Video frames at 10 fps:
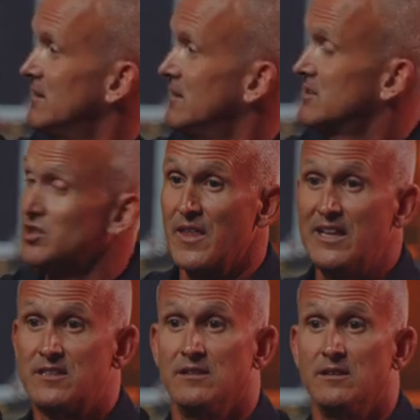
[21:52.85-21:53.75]
So they,
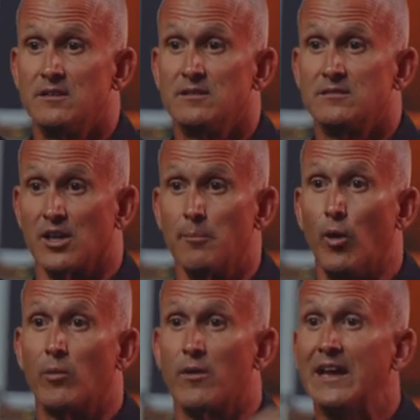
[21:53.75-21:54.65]
to the
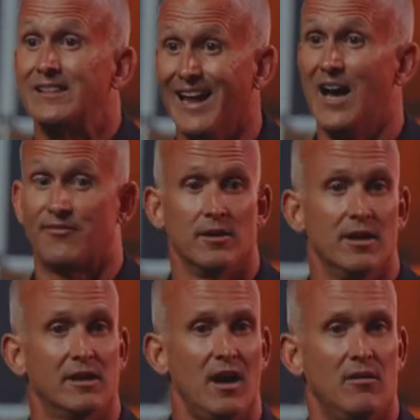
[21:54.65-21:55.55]
point where they left, they're
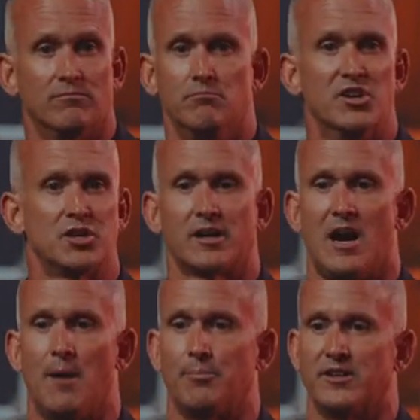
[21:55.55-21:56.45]
like, oh, mission
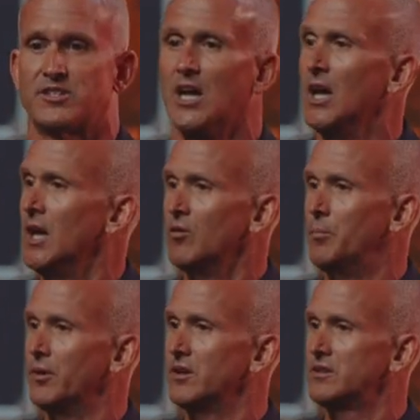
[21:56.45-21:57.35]
accomplished. We
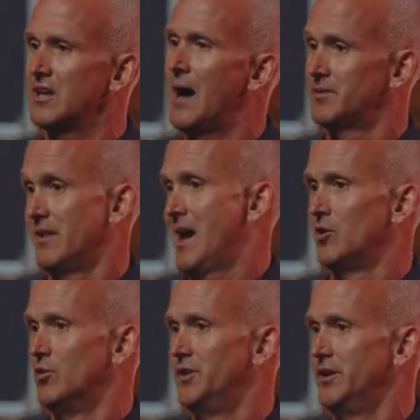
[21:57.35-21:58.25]
put a stop to that
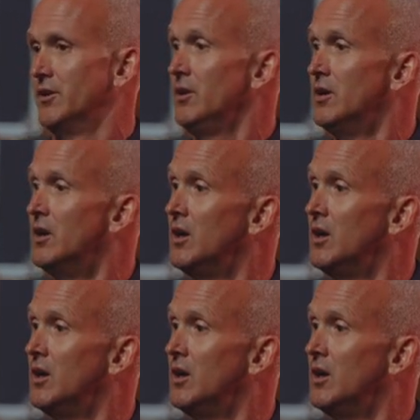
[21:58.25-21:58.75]
whole deal.